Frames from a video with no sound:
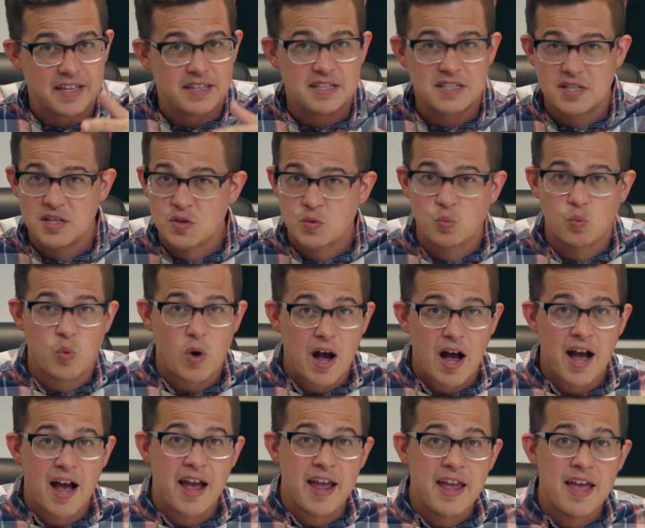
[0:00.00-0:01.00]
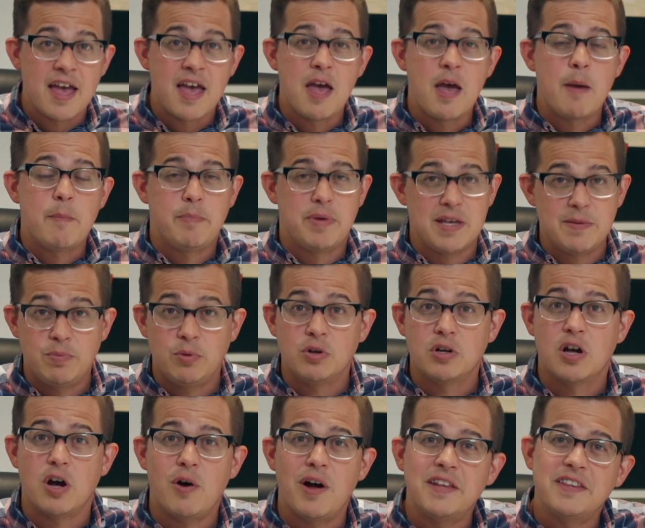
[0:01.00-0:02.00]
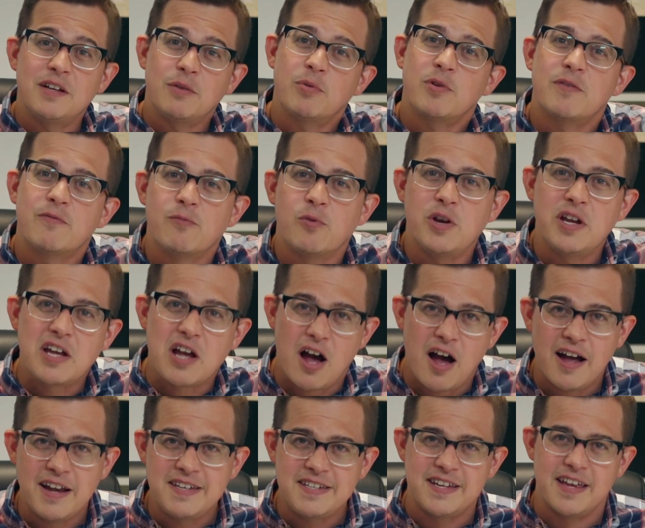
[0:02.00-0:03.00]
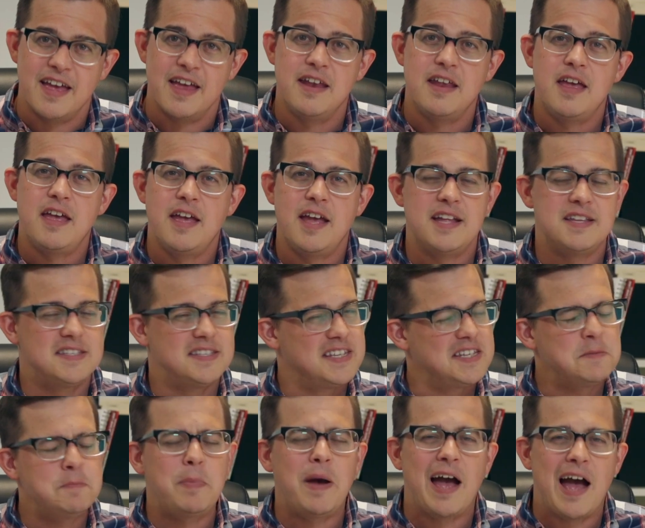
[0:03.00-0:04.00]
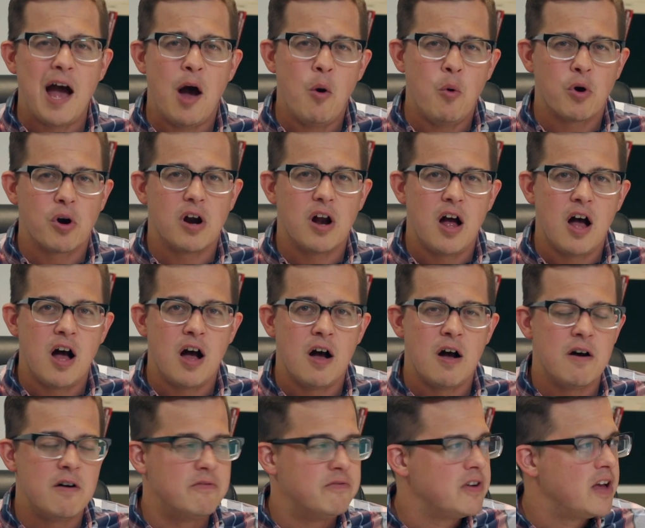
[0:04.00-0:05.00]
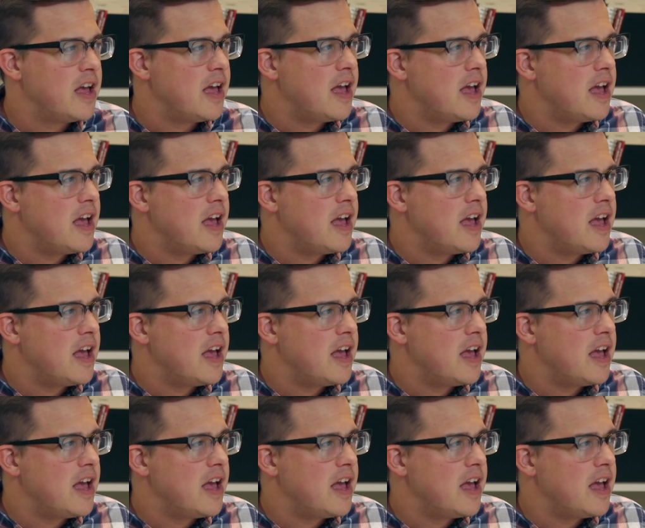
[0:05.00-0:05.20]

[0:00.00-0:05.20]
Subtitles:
And this is why people go out there with free content. It's this power of